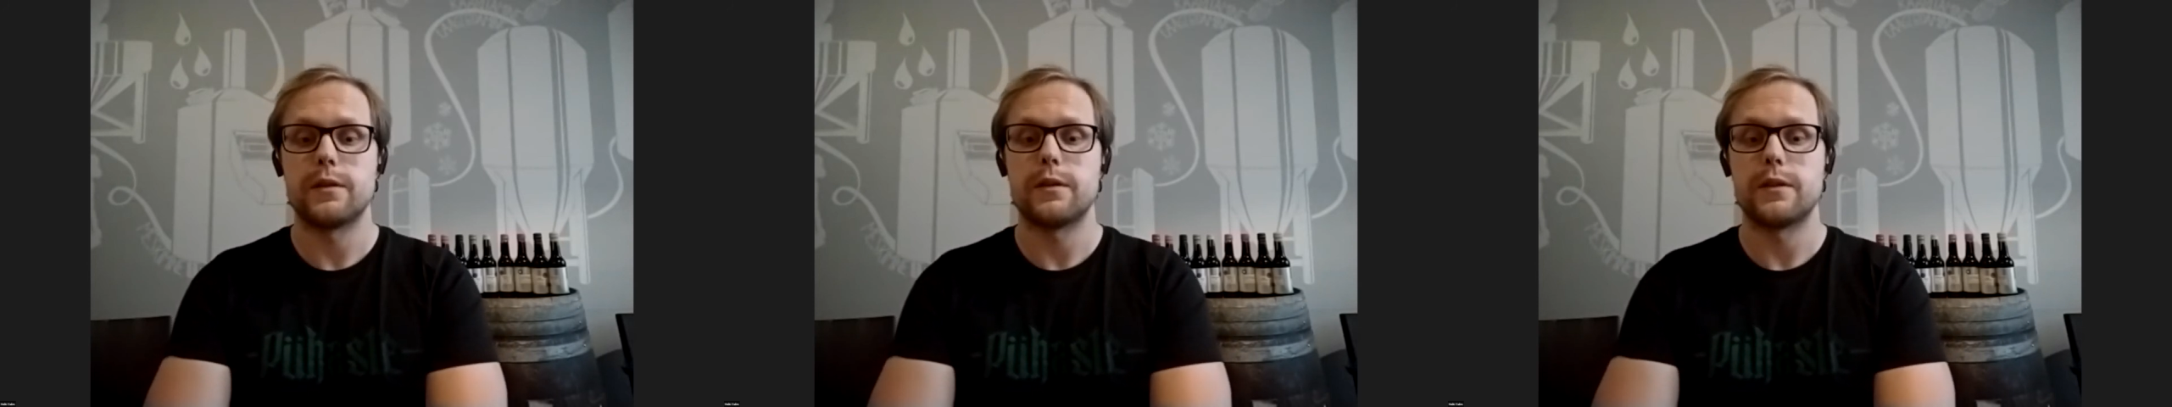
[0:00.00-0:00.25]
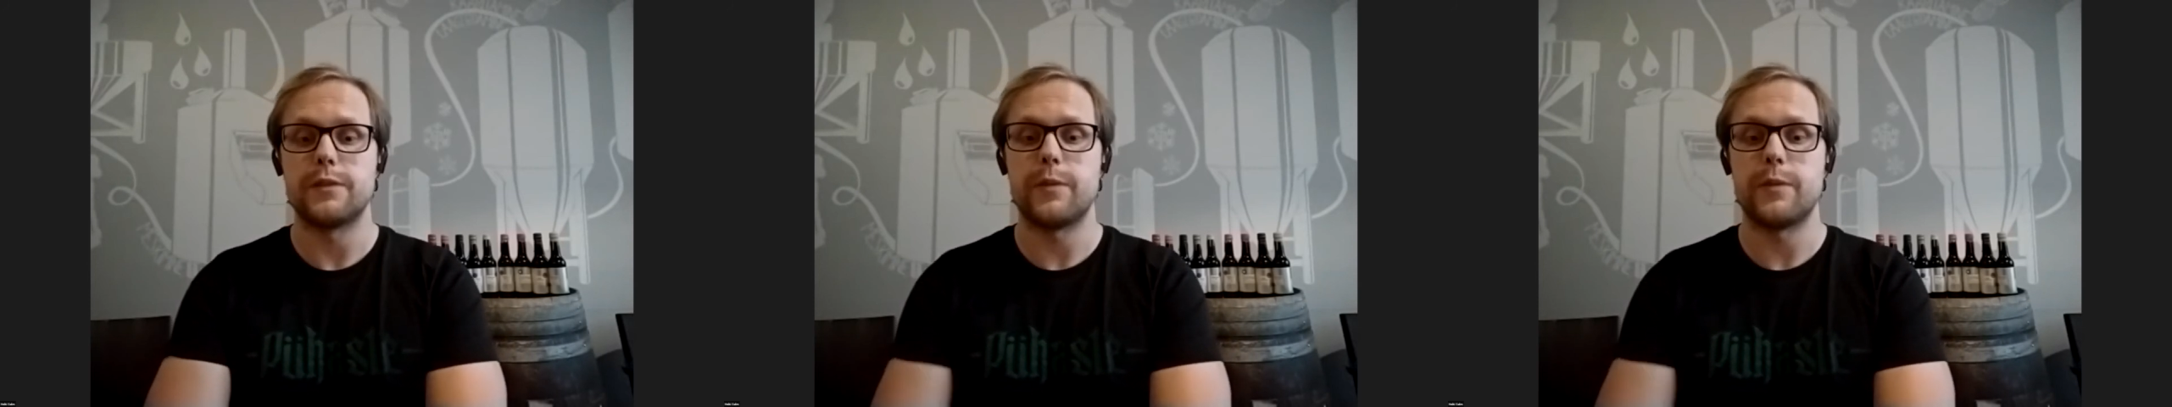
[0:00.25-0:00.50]

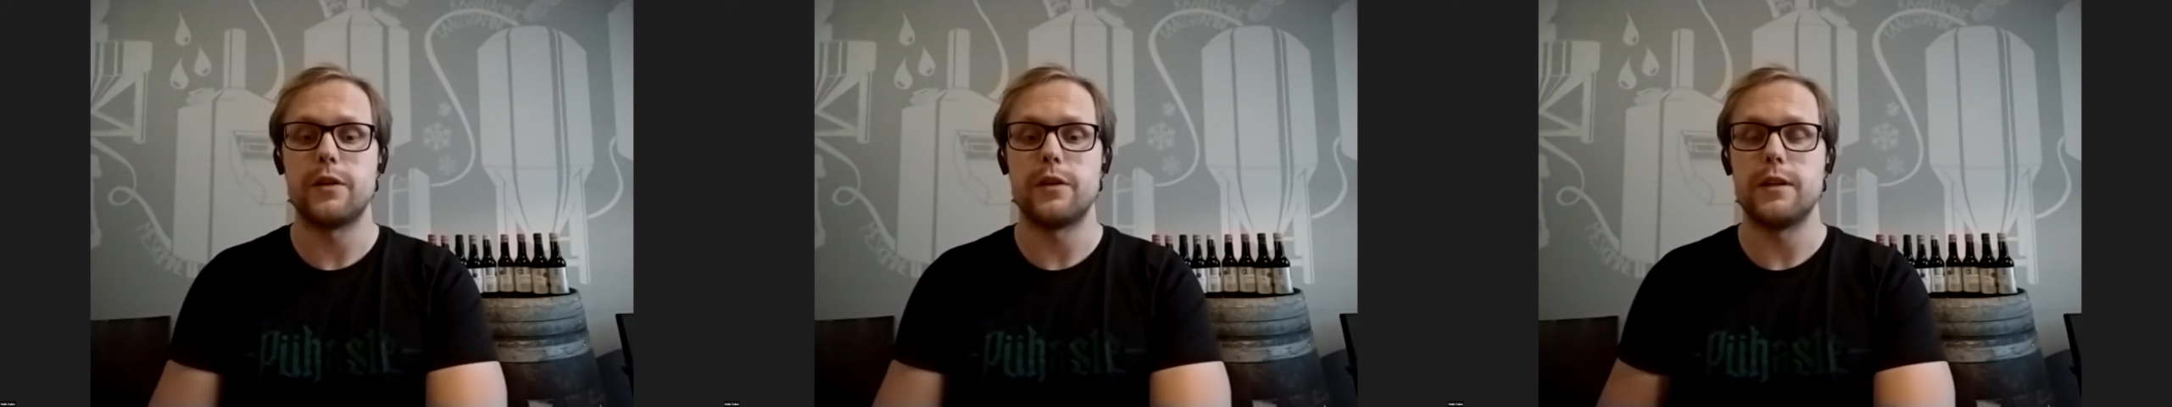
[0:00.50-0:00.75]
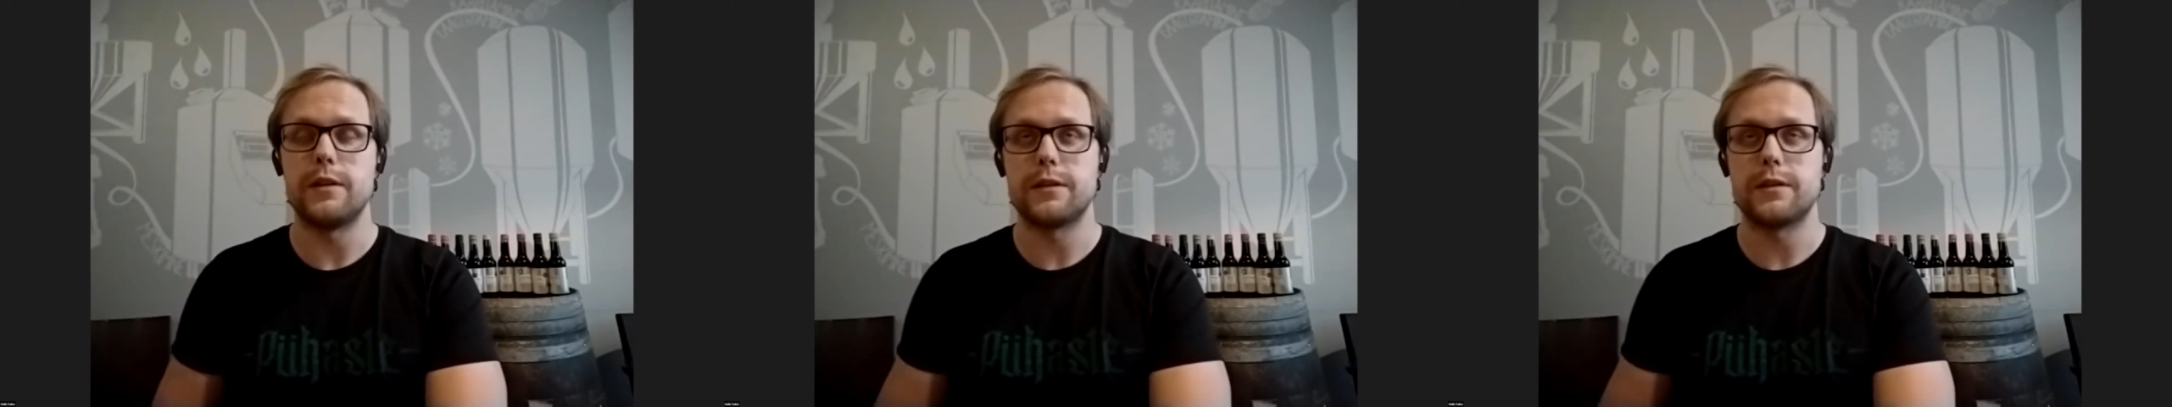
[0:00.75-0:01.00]
especially
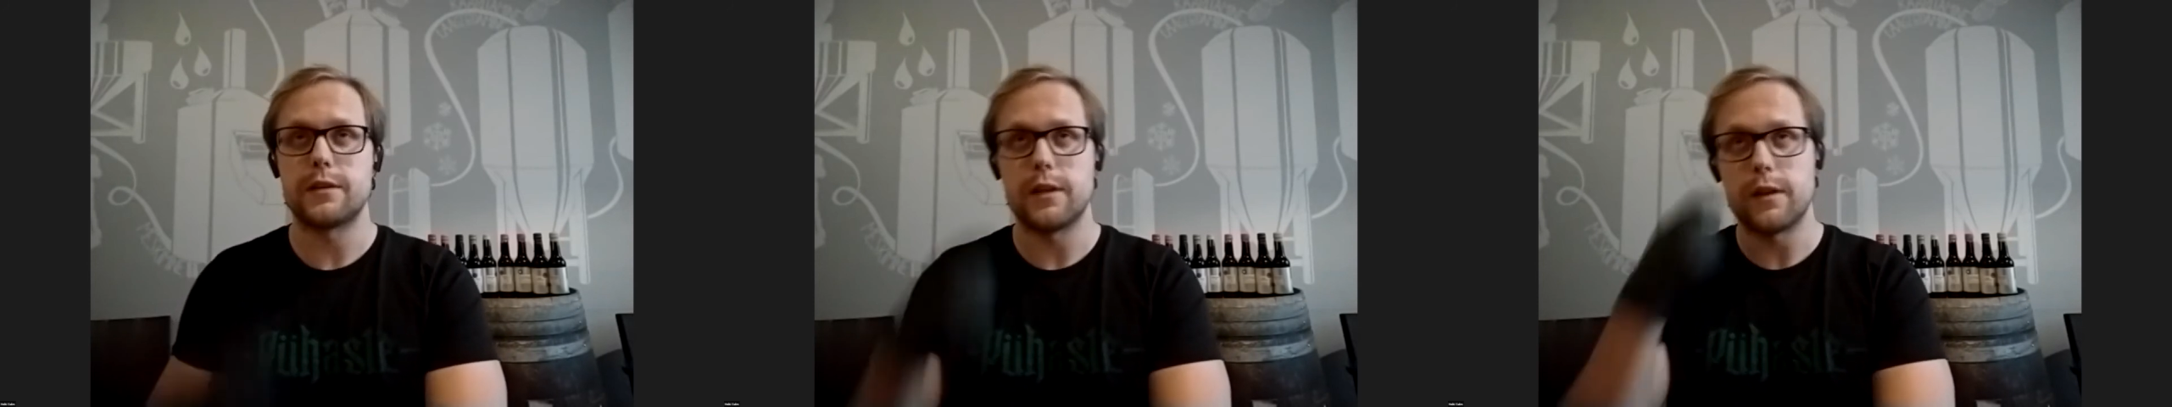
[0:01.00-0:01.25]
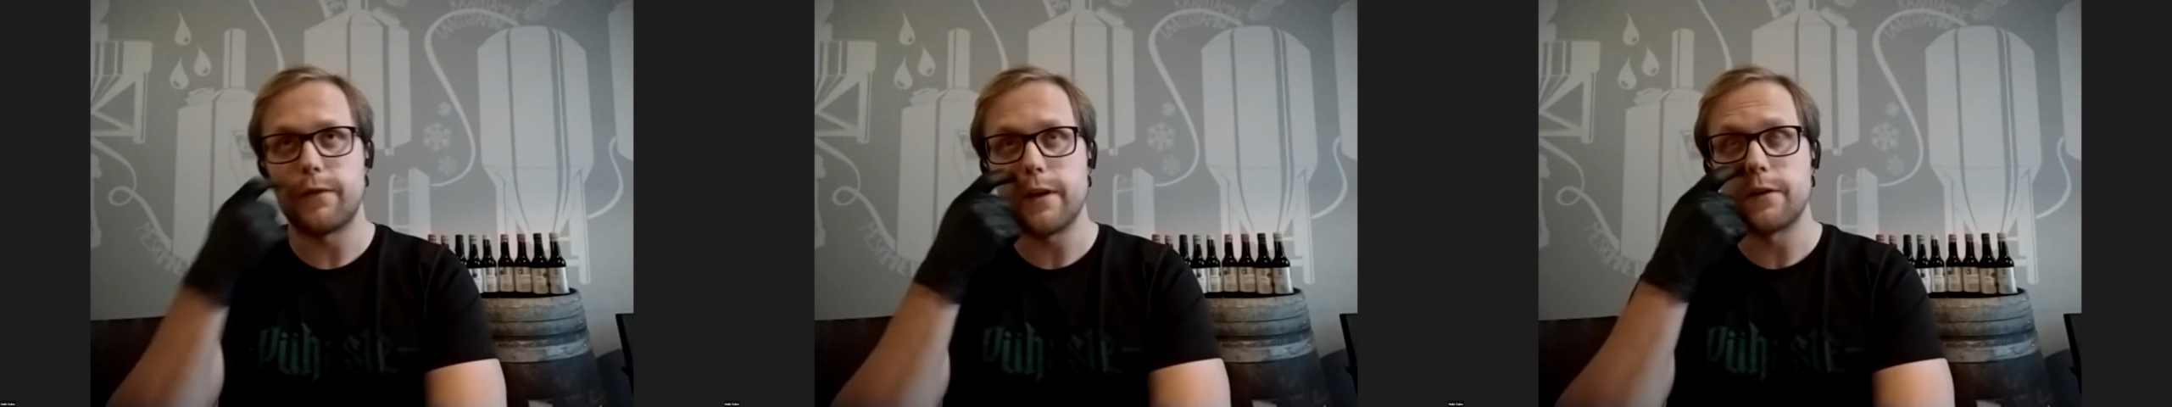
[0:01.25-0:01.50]
this
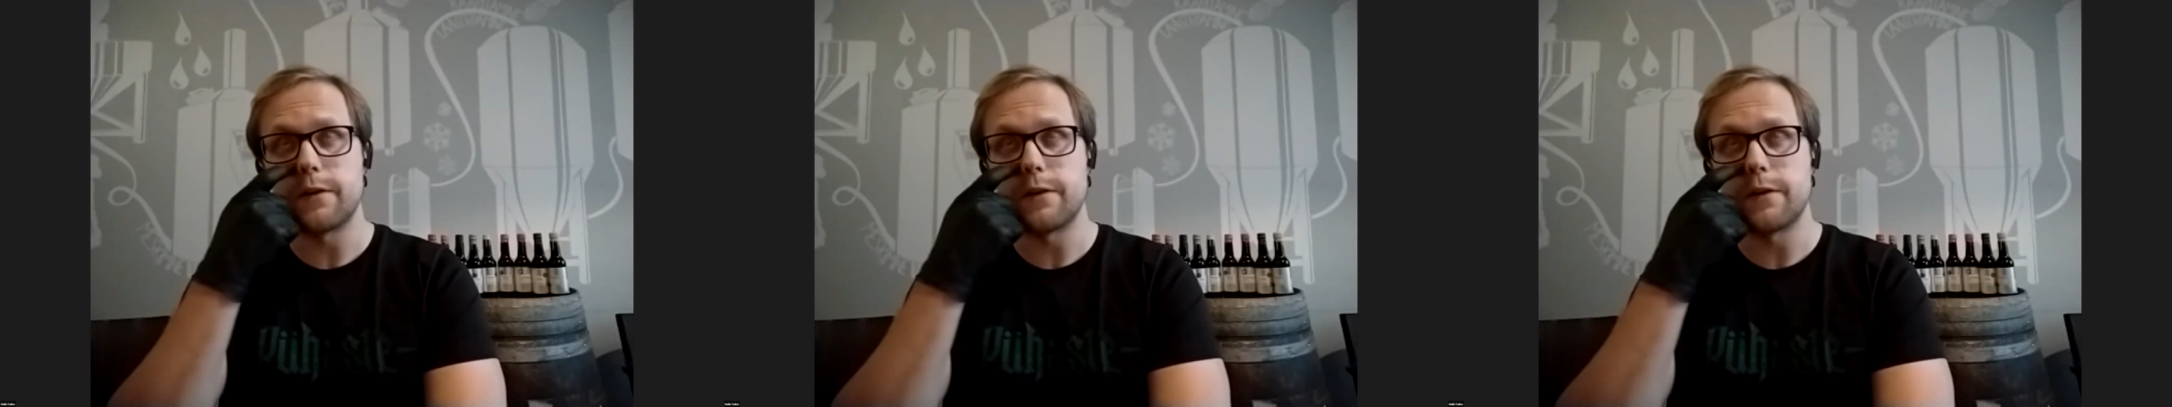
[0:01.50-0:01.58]
final